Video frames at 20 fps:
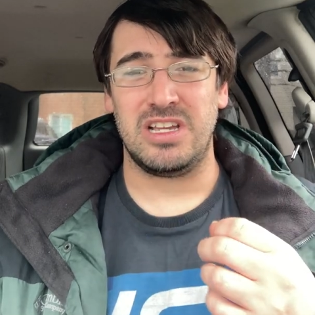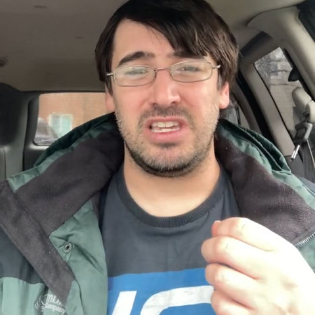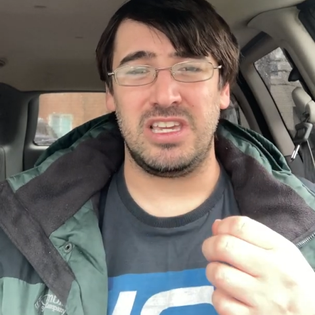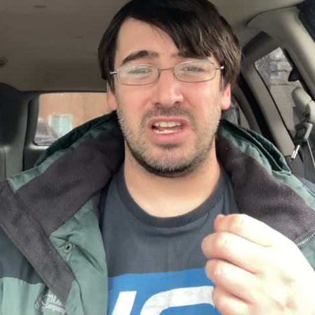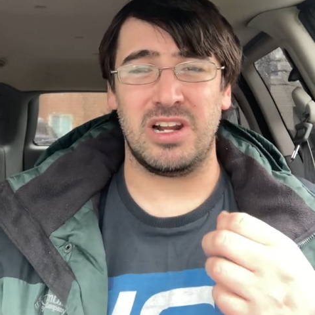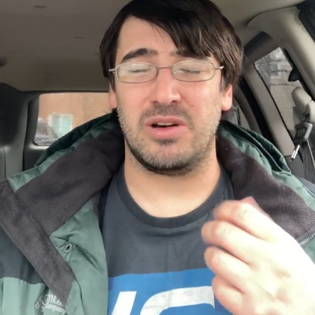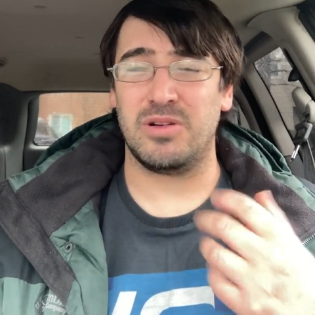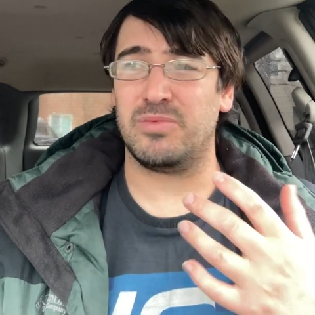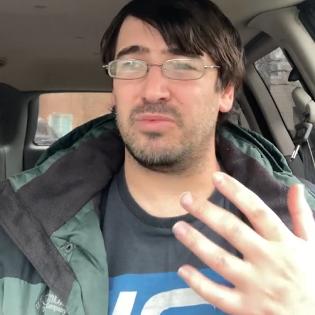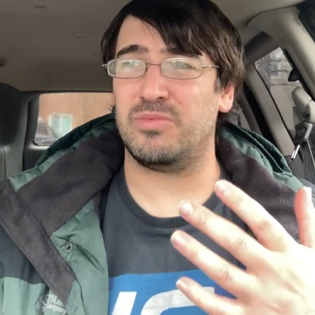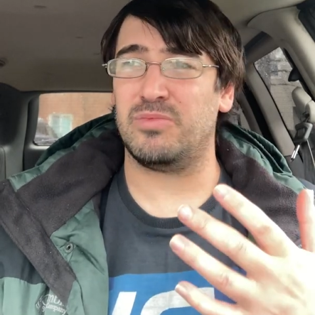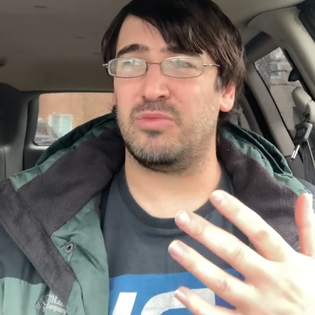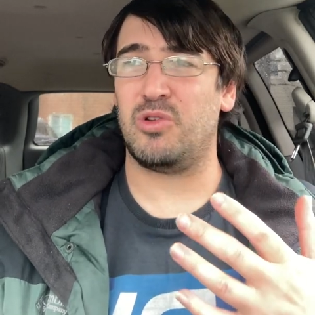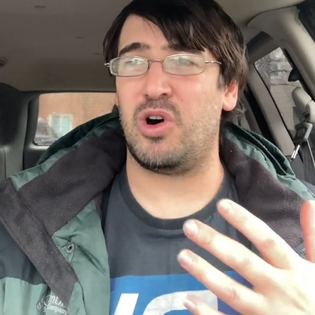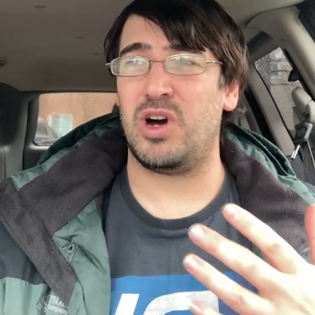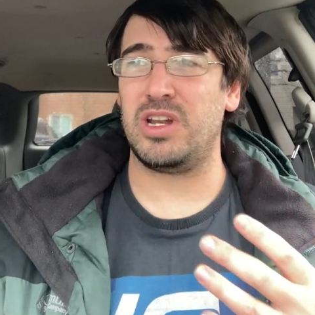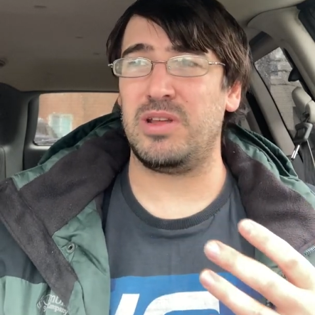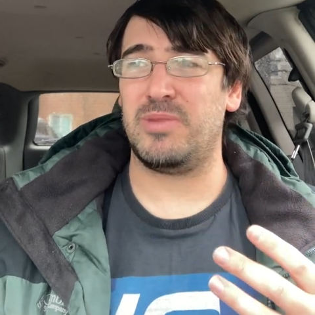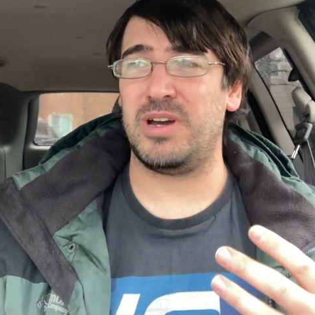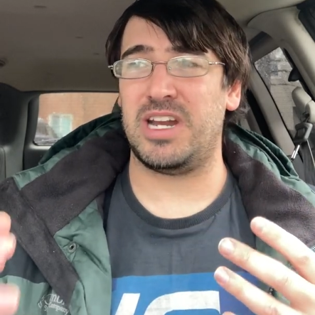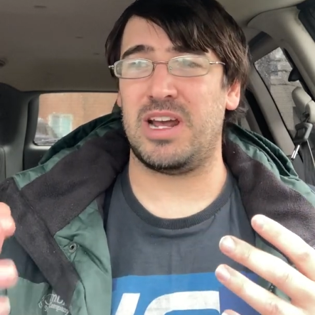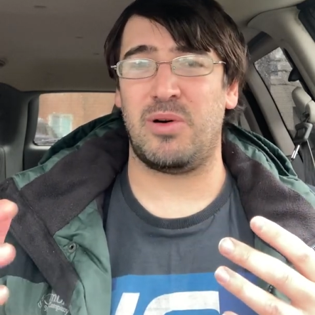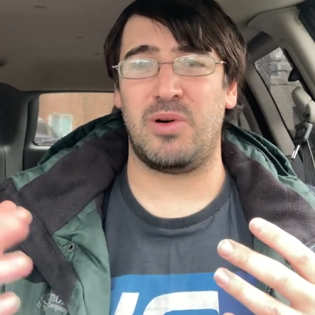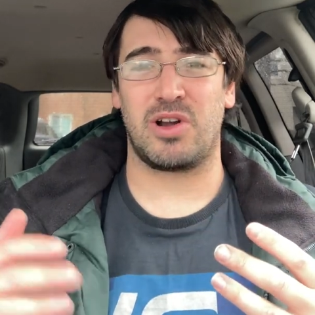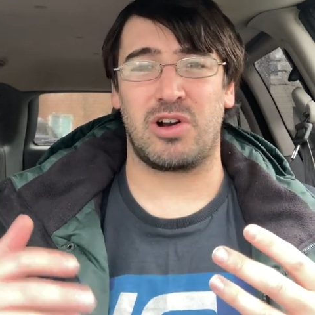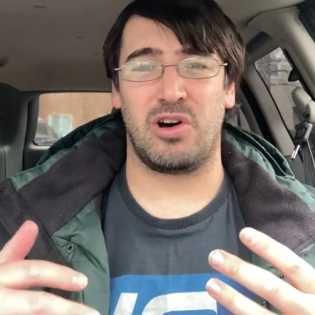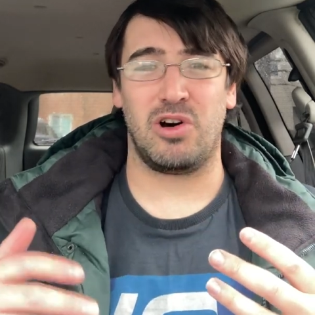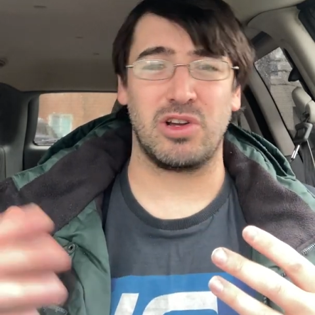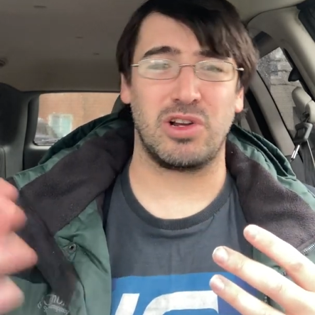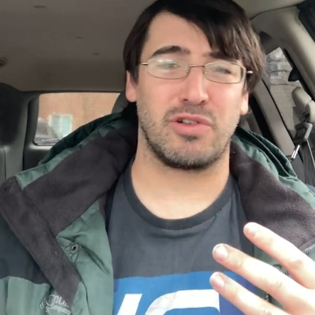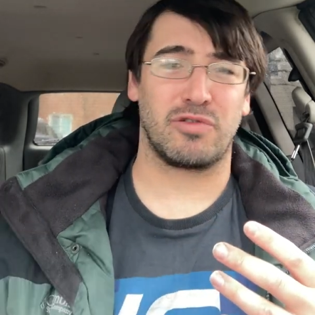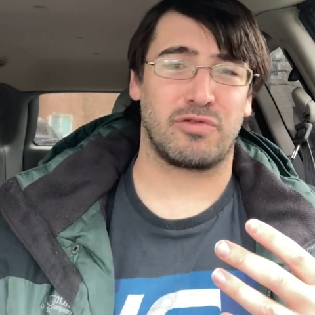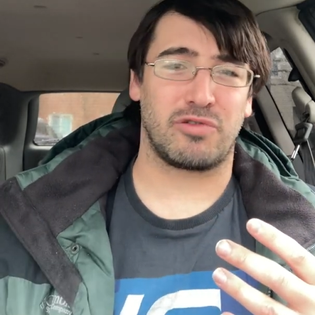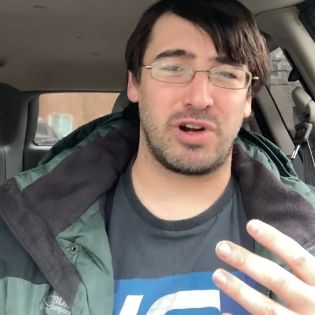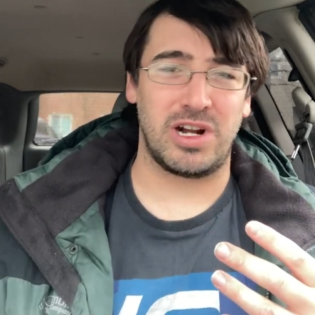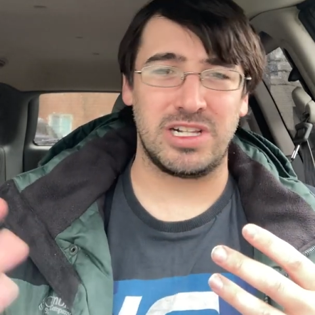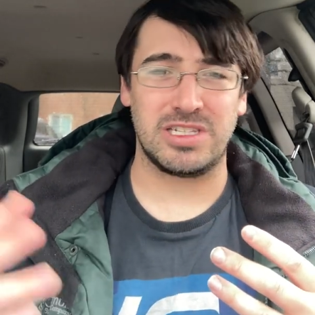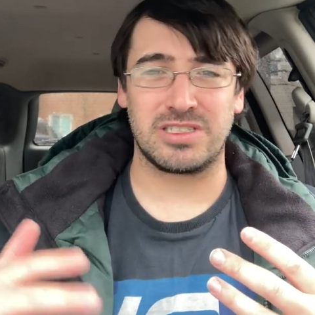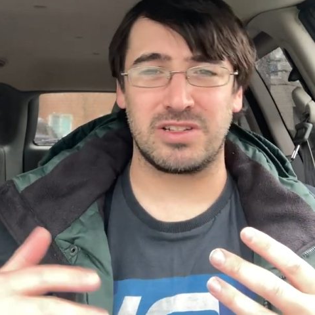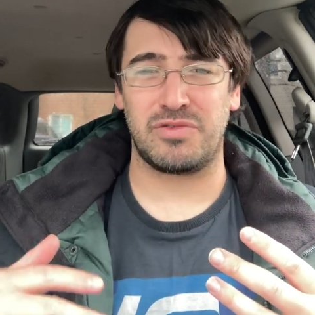one, you might not want all your
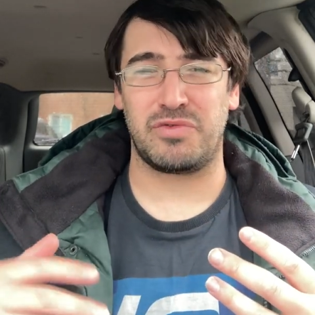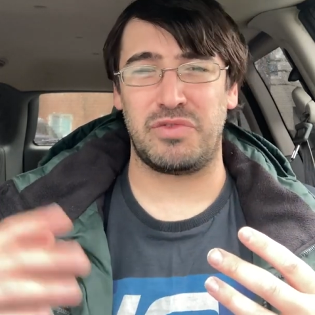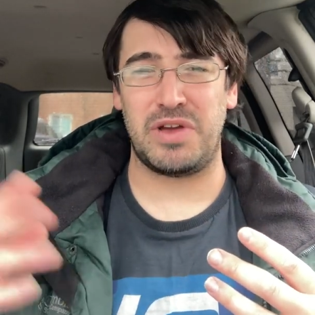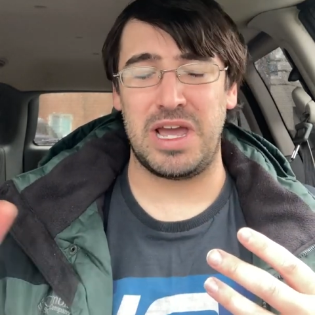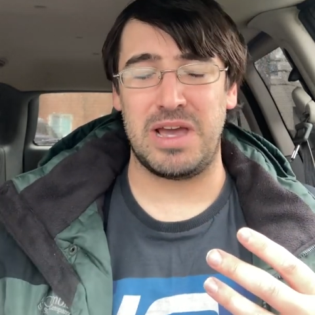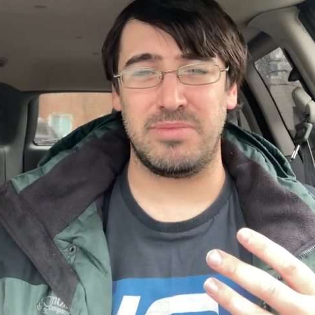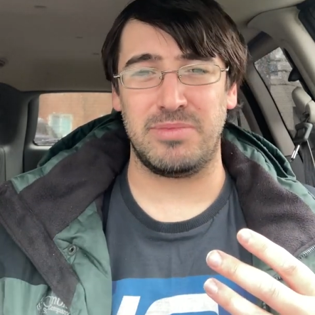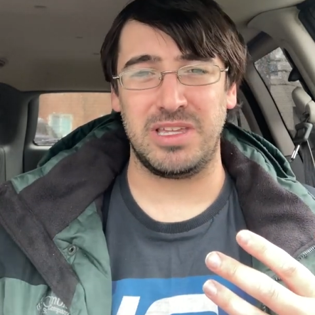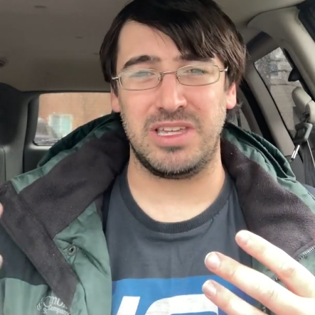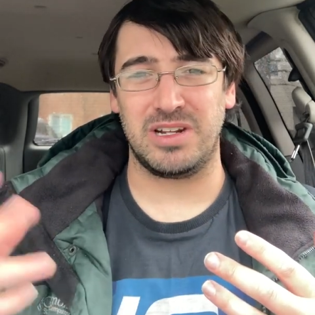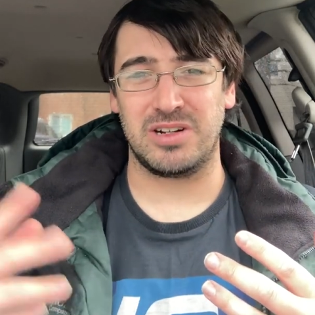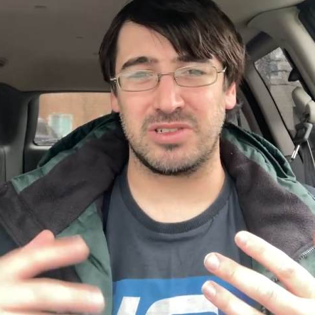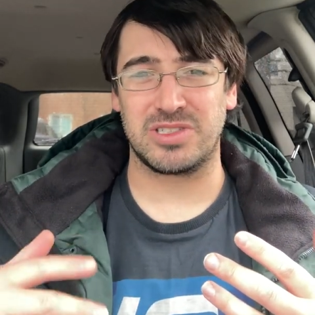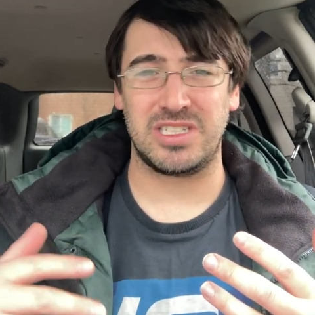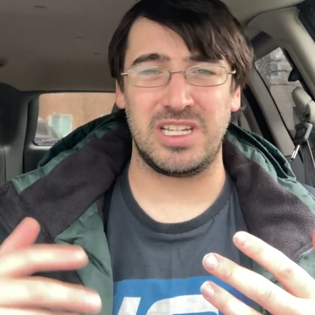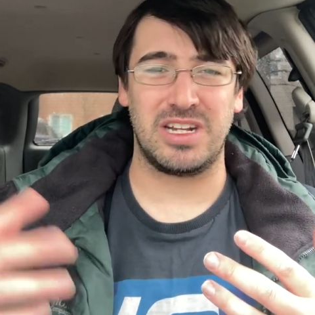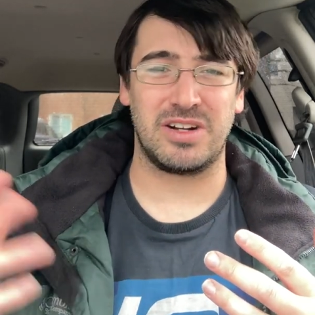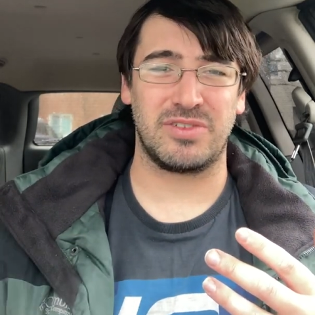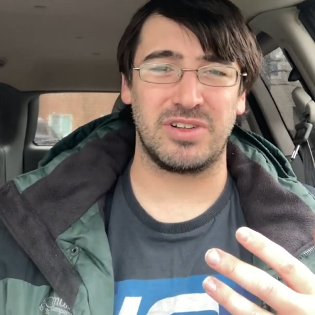friends and family, seeing